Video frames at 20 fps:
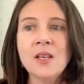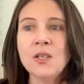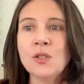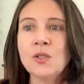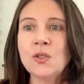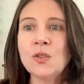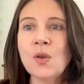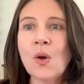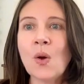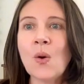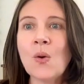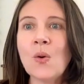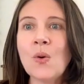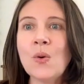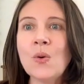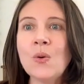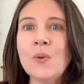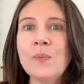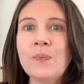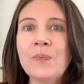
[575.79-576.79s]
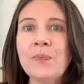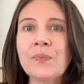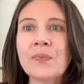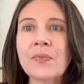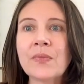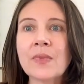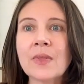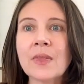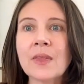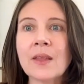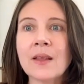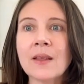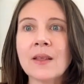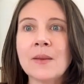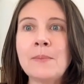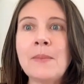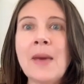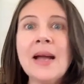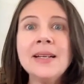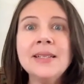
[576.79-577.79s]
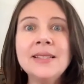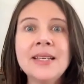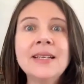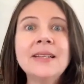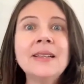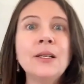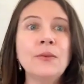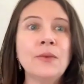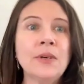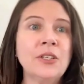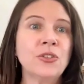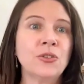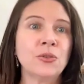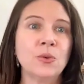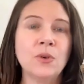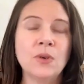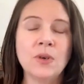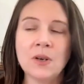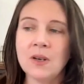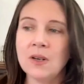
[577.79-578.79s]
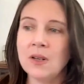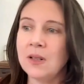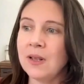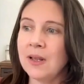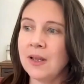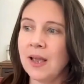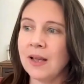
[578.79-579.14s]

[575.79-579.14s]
So my daily ritual